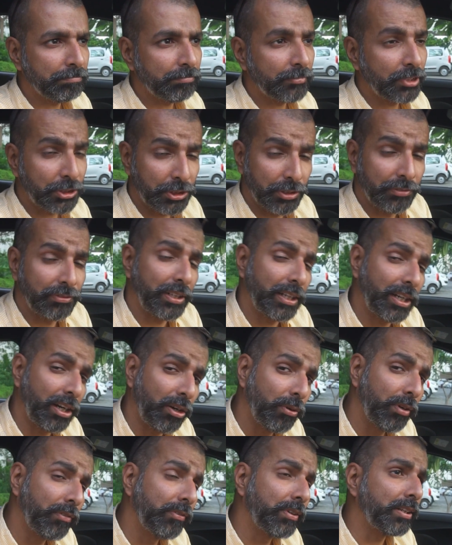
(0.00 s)
The shifting,
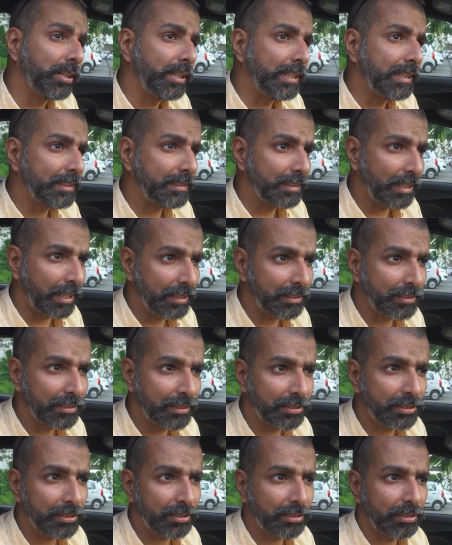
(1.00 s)
however, is nice.
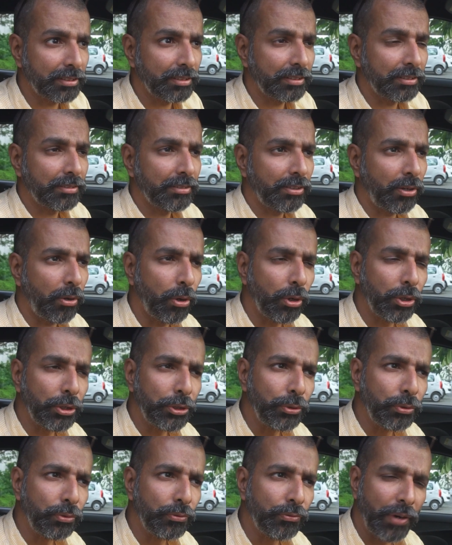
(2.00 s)
It's a all new
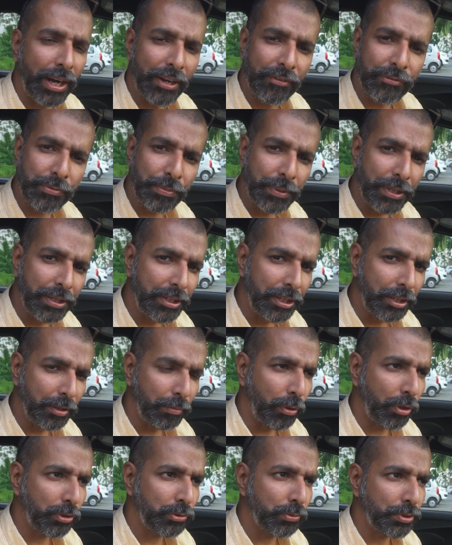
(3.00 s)
5-speed
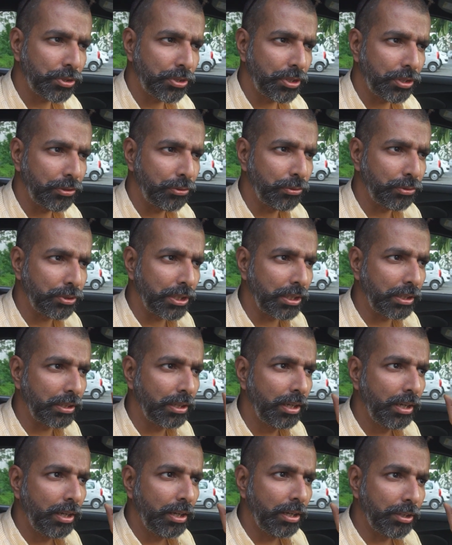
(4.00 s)
gearbox which they're using
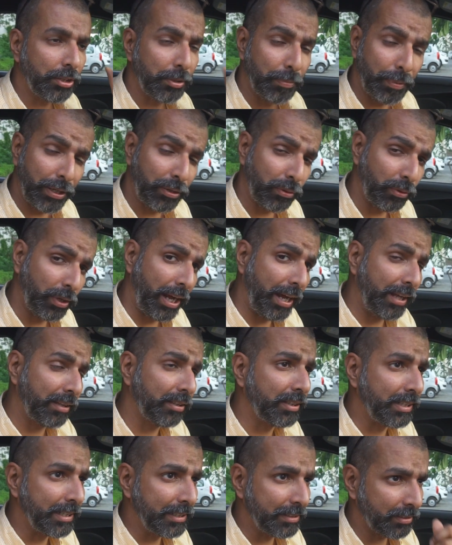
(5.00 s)
in the petrol and
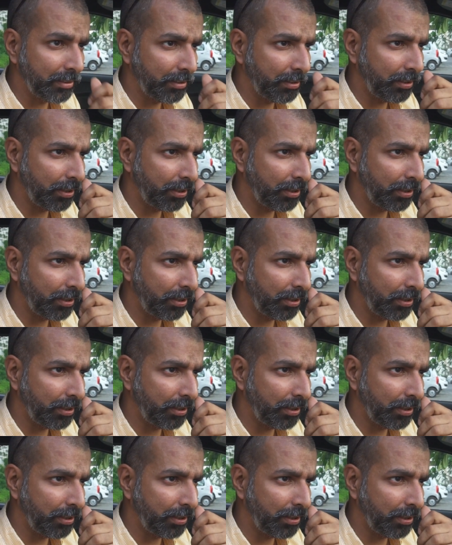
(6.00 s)
the diesel.